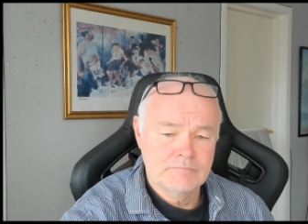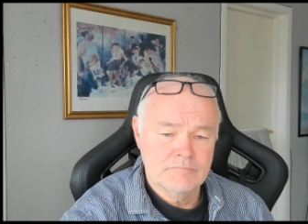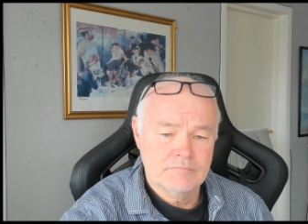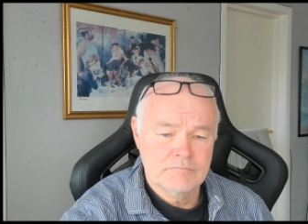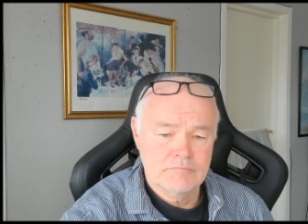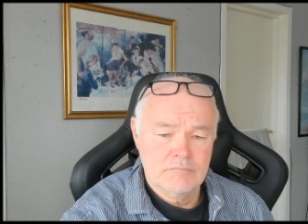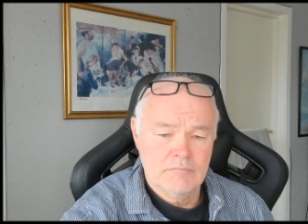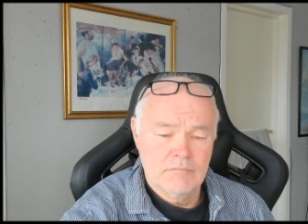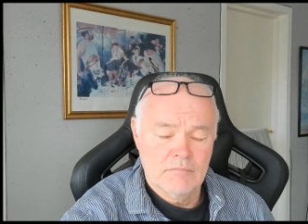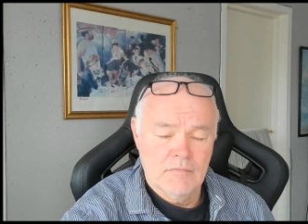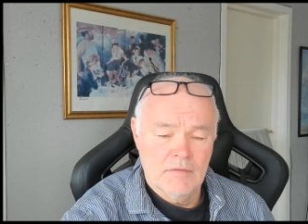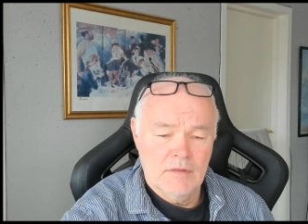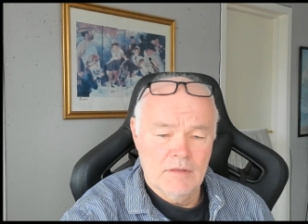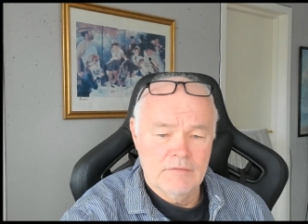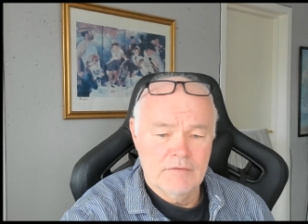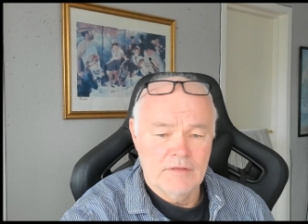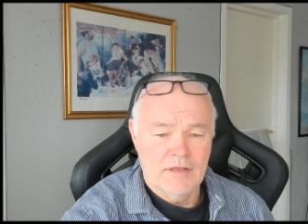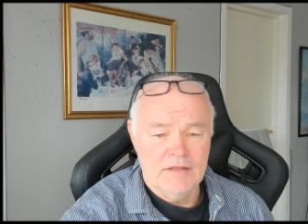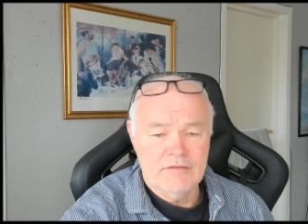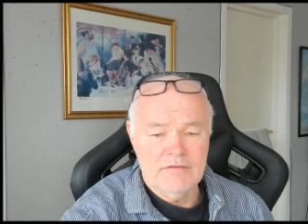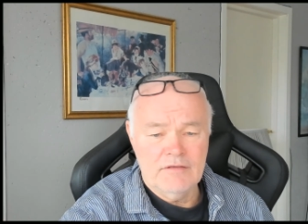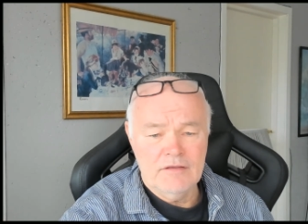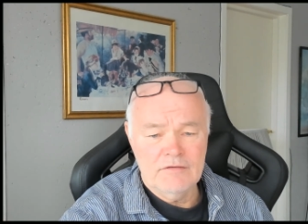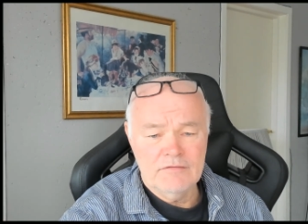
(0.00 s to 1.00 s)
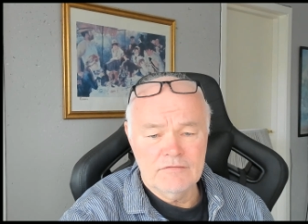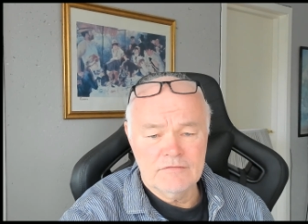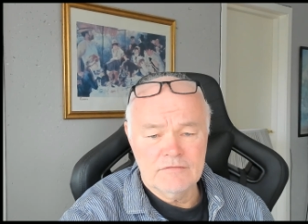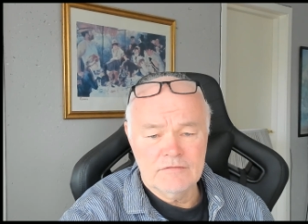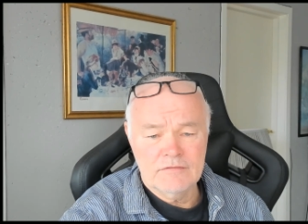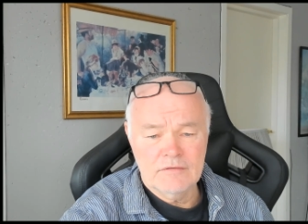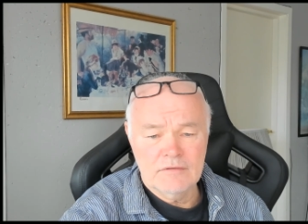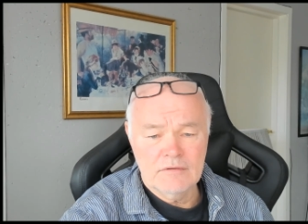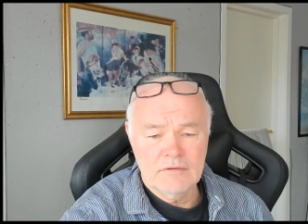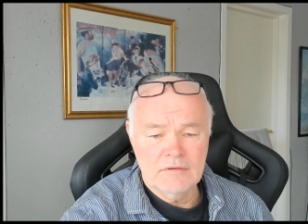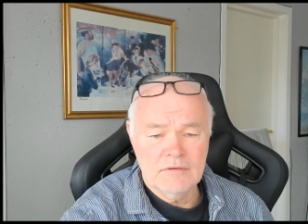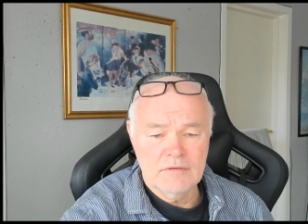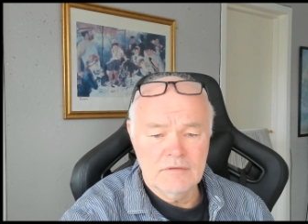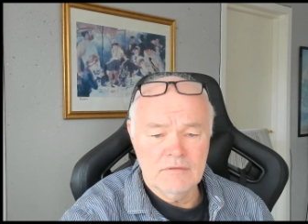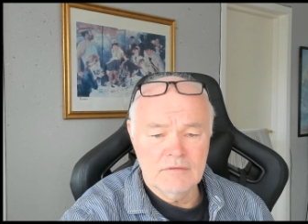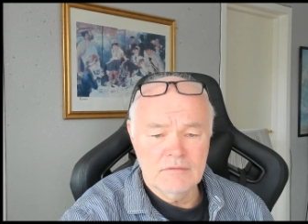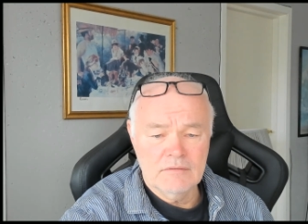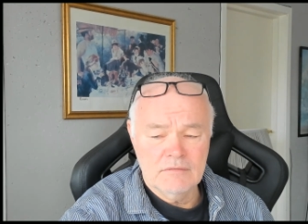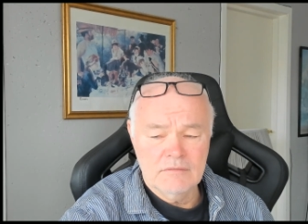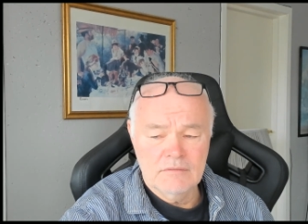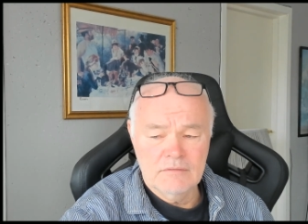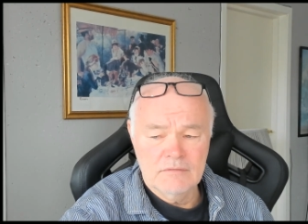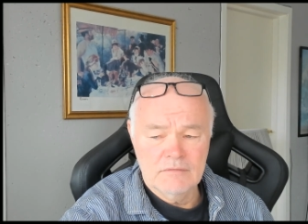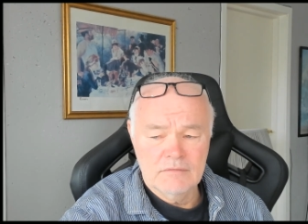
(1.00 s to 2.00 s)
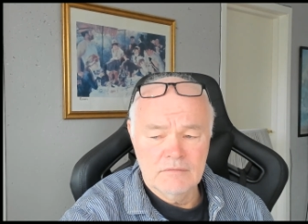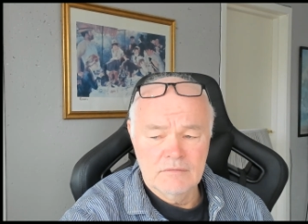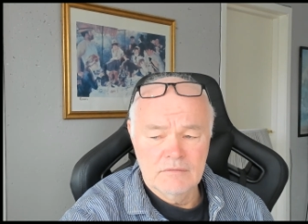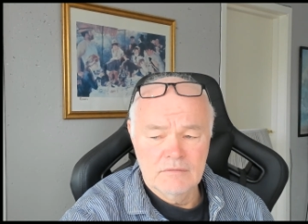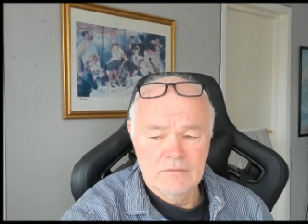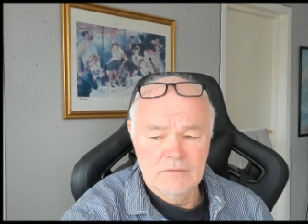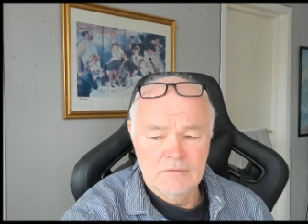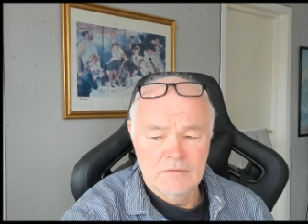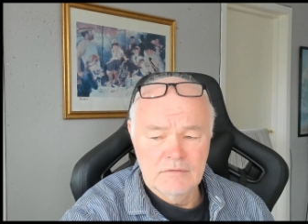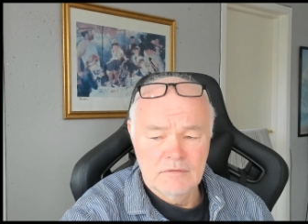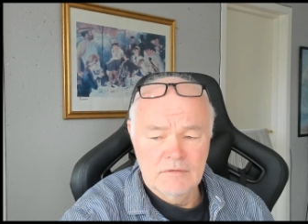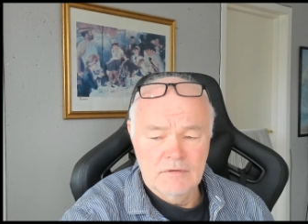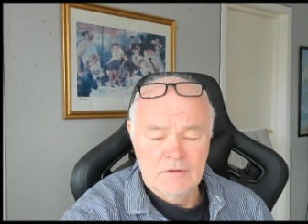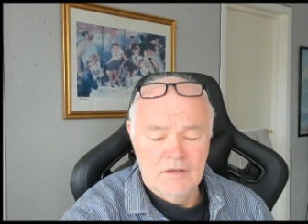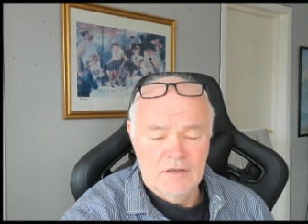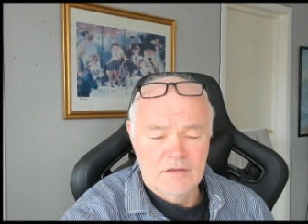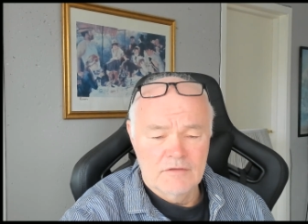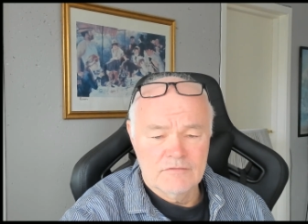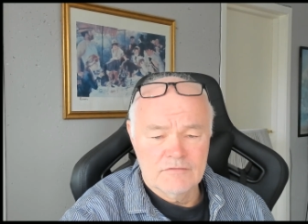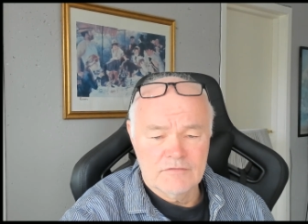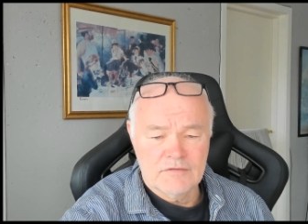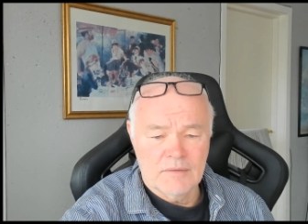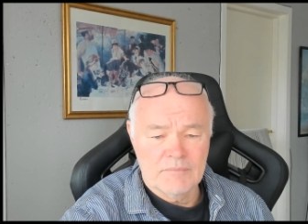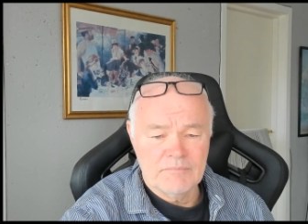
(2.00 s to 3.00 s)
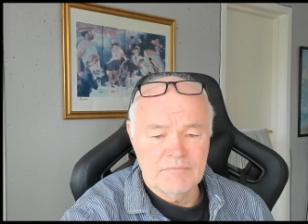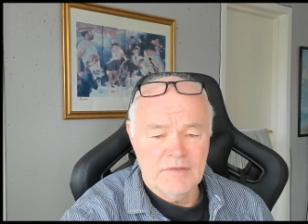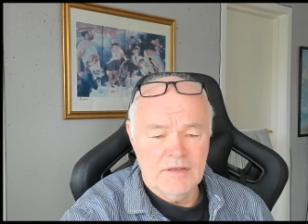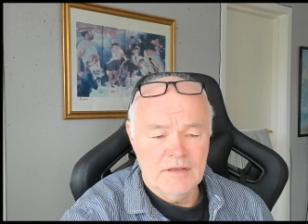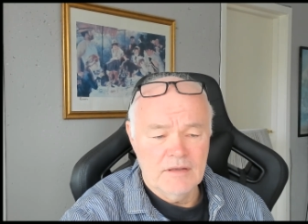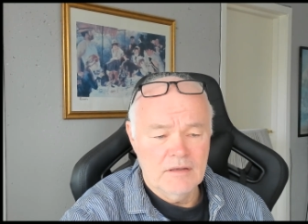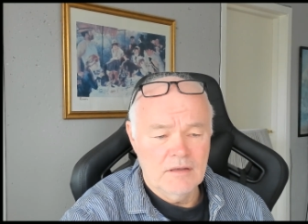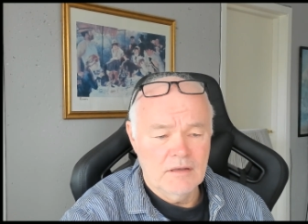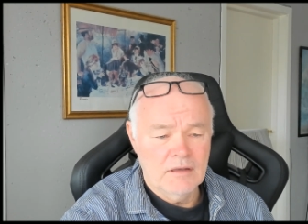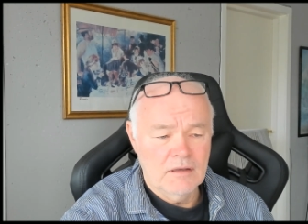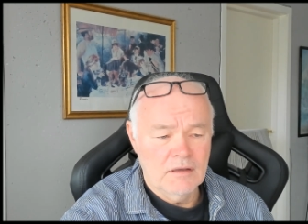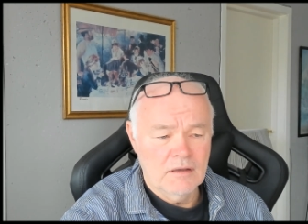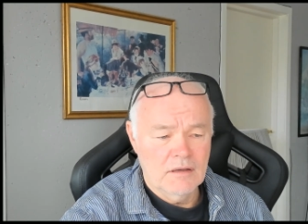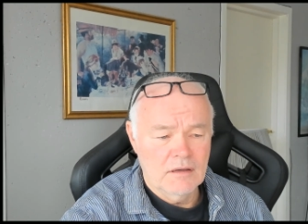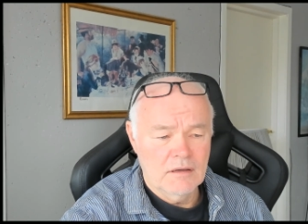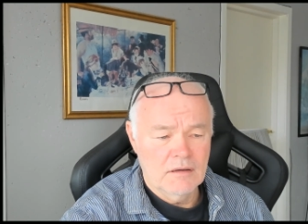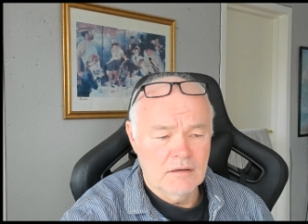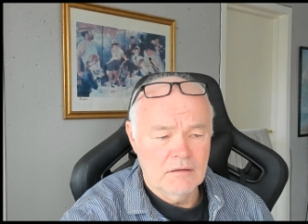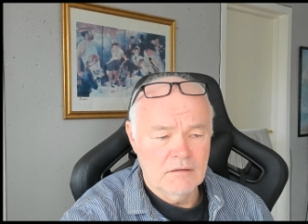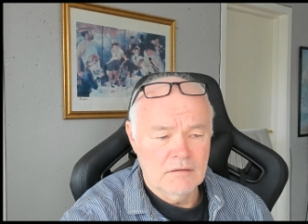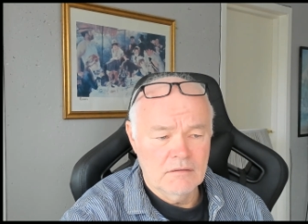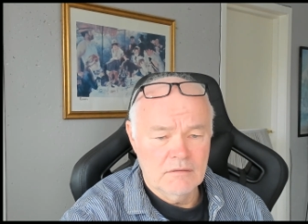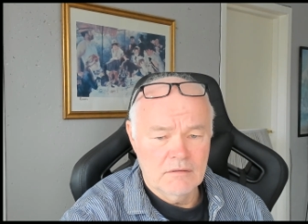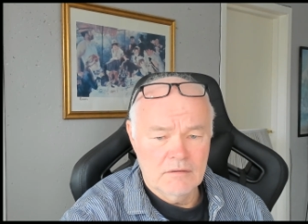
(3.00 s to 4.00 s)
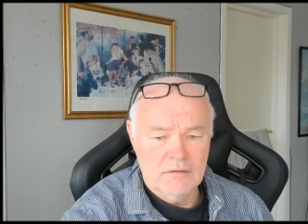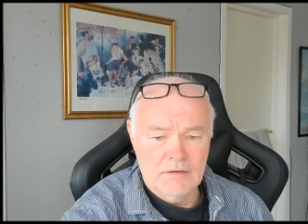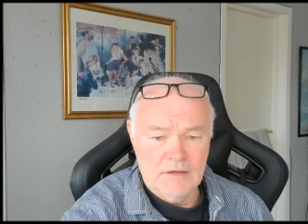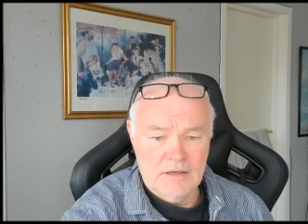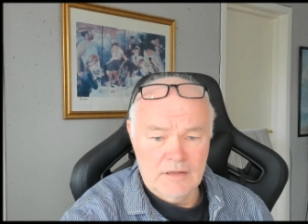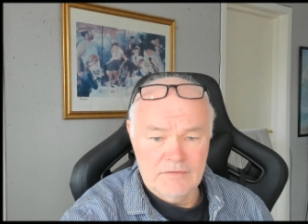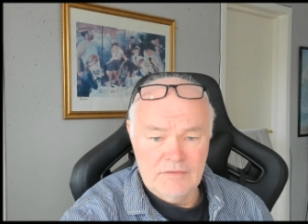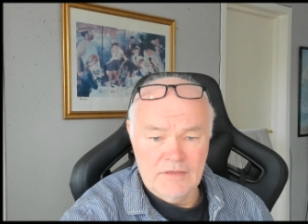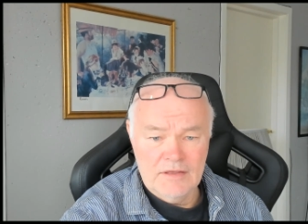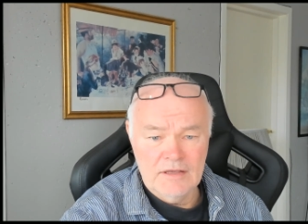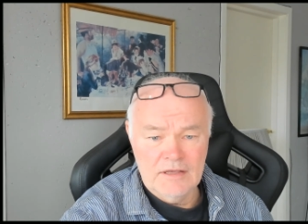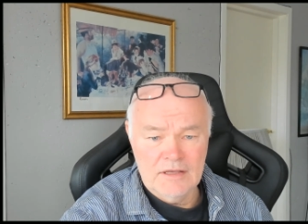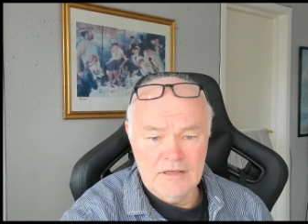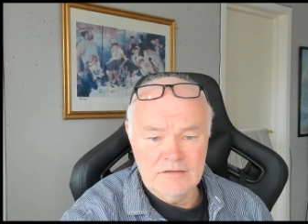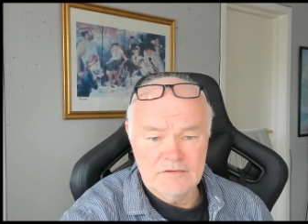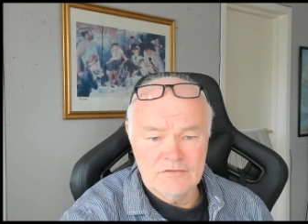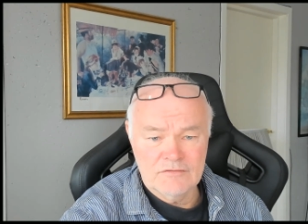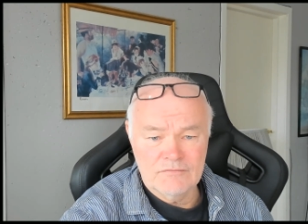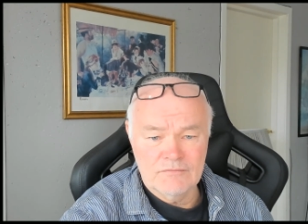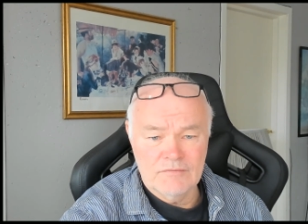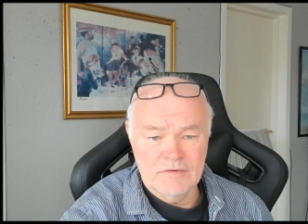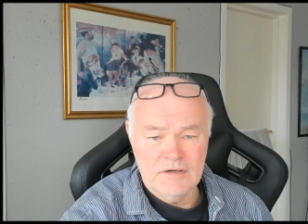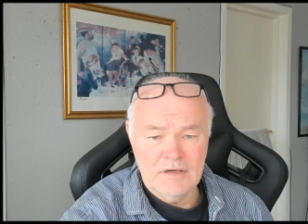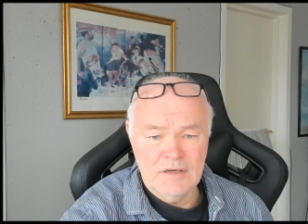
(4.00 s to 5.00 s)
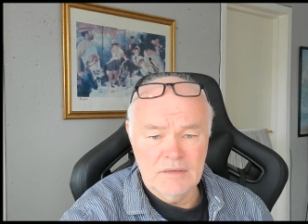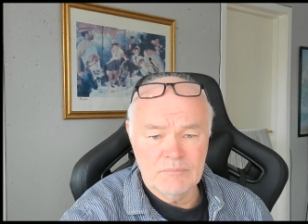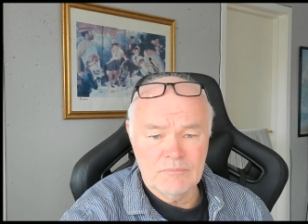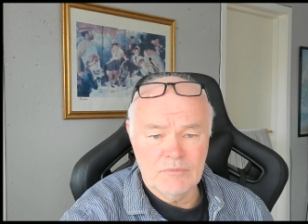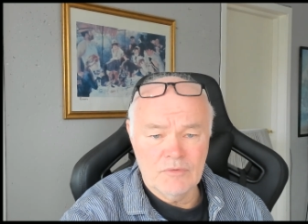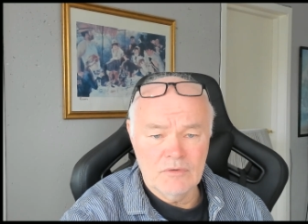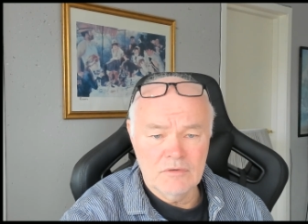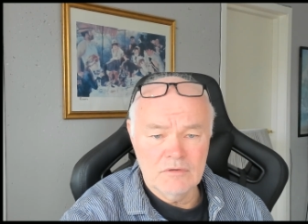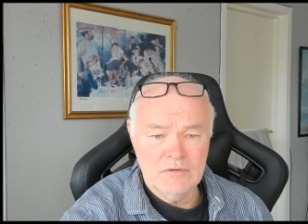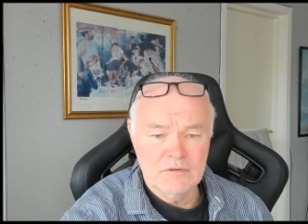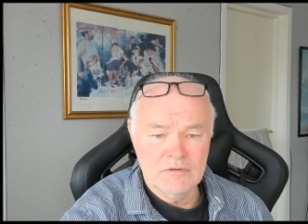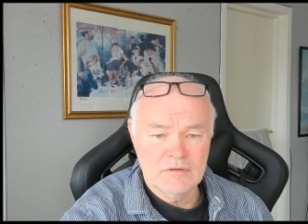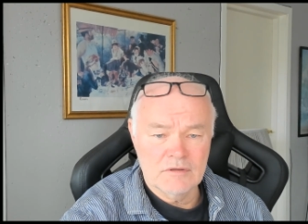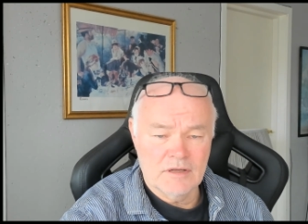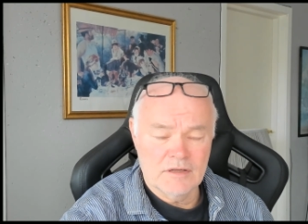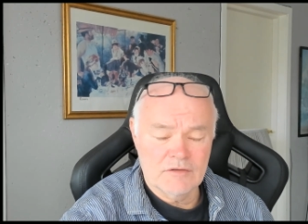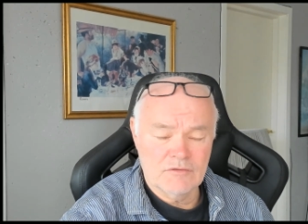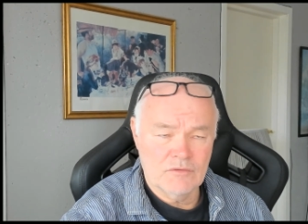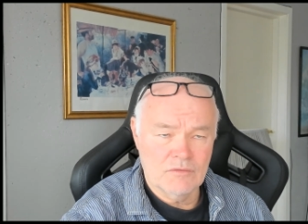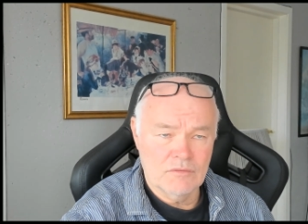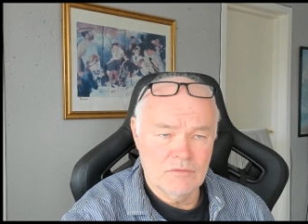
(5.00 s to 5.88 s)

That is uh, something uh, I think it's very important that you